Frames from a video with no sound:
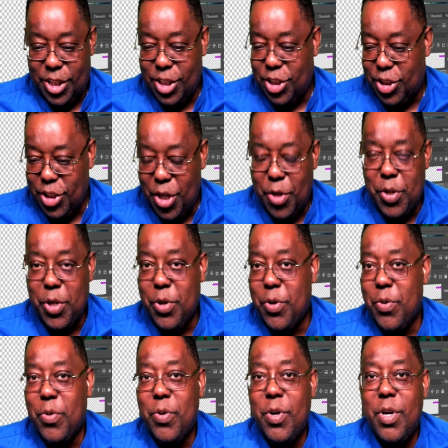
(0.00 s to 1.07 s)
to show
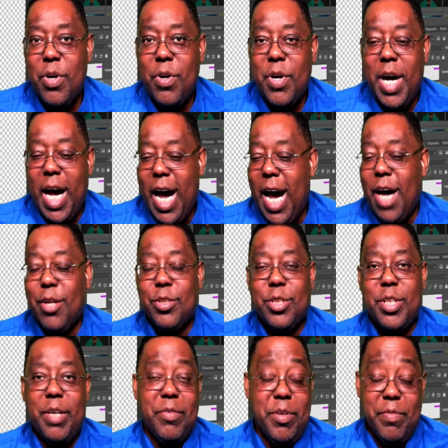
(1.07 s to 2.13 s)
you how
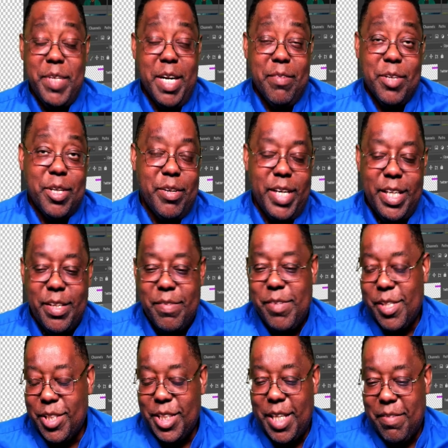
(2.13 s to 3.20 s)
to, if you've never created a
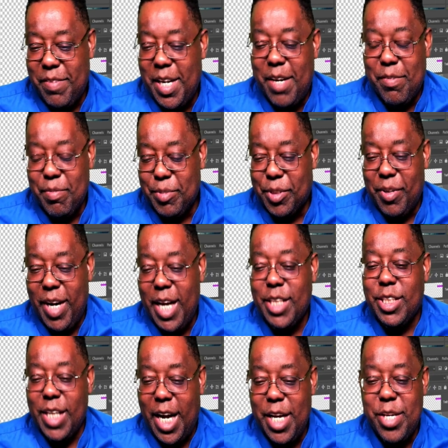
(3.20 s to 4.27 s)
Photoshop file from scratch,
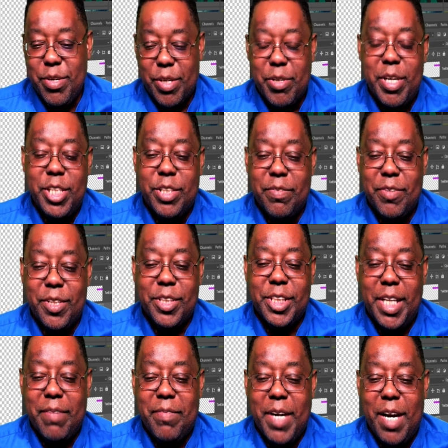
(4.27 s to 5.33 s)
how you create your
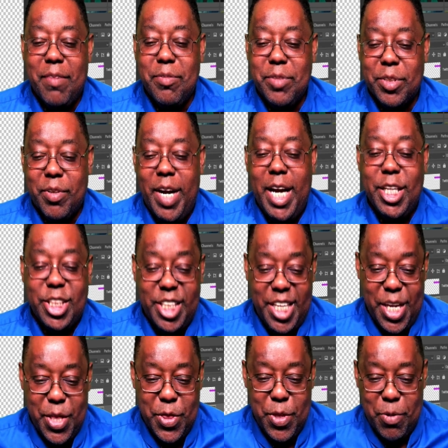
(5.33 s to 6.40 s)
Photoshop file from scratch
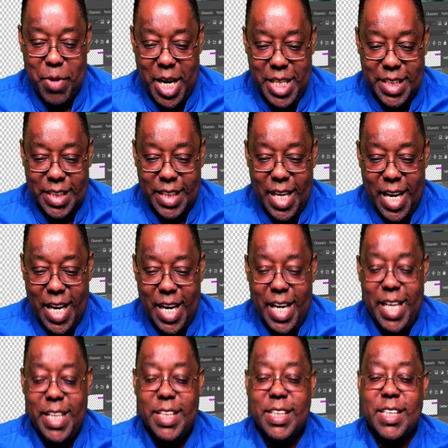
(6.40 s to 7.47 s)
in the right
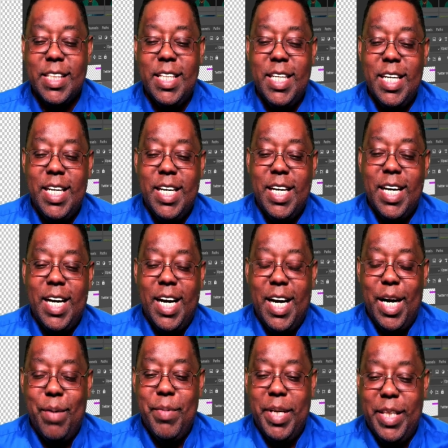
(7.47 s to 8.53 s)
size,
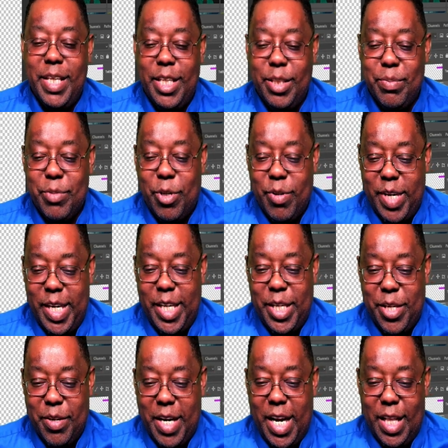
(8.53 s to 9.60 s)
um, and then creating
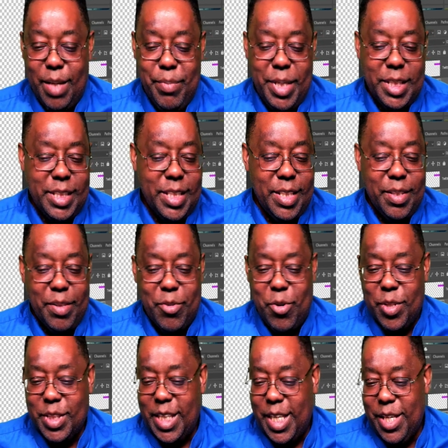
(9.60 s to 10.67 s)
your elements. And of
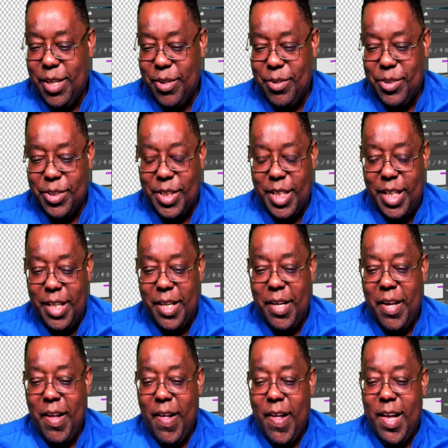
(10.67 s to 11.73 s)
course I use the
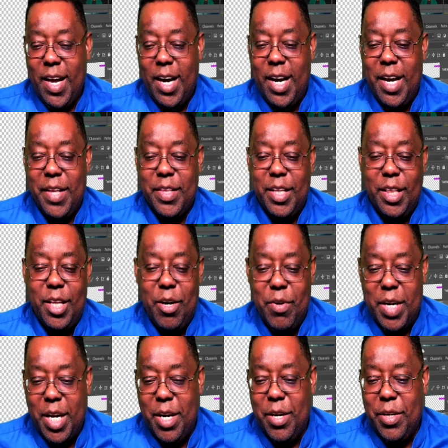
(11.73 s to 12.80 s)
uh, the
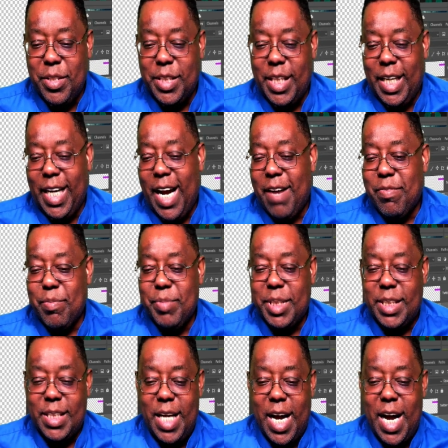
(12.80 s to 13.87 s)
logos that I got from
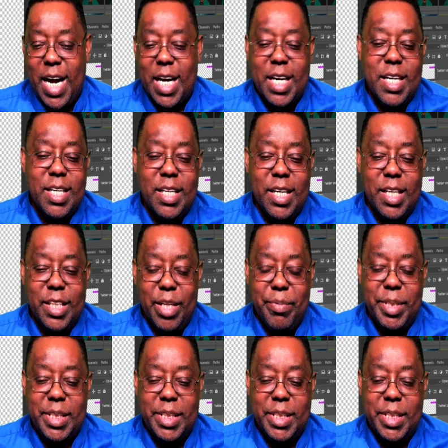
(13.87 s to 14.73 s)
stock, uh, Adobe